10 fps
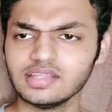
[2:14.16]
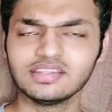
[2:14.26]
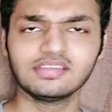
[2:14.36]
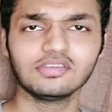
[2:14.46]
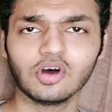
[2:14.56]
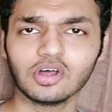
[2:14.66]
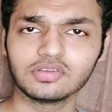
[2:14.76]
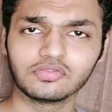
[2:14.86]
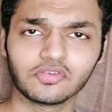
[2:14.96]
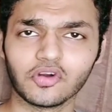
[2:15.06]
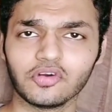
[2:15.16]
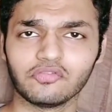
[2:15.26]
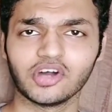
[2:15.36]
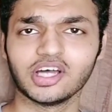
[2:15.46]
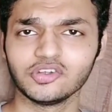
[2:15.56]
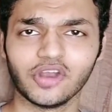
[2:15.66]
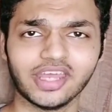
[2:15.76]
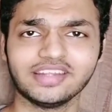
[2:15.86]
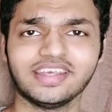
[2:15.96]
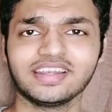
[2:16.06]
this is not for FUD or
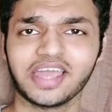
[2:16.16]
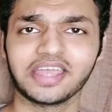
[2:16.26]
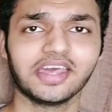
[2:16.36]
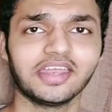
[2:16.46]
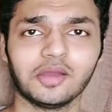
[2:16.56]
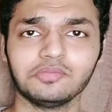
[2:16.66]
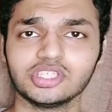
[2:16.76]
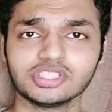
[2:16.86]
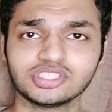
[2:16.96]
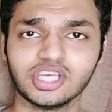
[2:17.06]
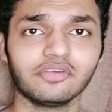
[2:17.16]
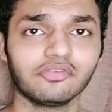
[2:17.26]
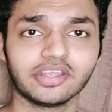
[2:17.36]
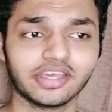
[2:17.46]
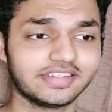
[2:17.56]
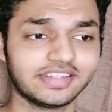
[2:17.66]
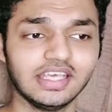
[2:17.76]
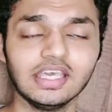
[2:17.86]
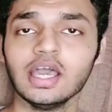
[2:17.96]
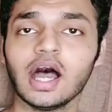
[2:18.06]
anything like that, I'm just saying what I
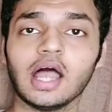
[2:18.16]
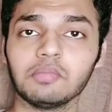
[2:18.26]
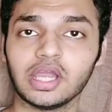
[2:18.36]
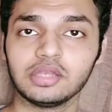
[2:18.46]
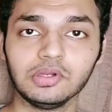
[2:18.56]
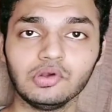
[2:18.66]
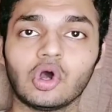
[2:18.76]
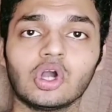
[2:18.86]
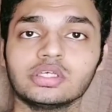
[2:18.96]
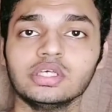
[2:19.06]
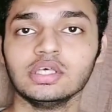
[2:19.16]
see, I might be wrong.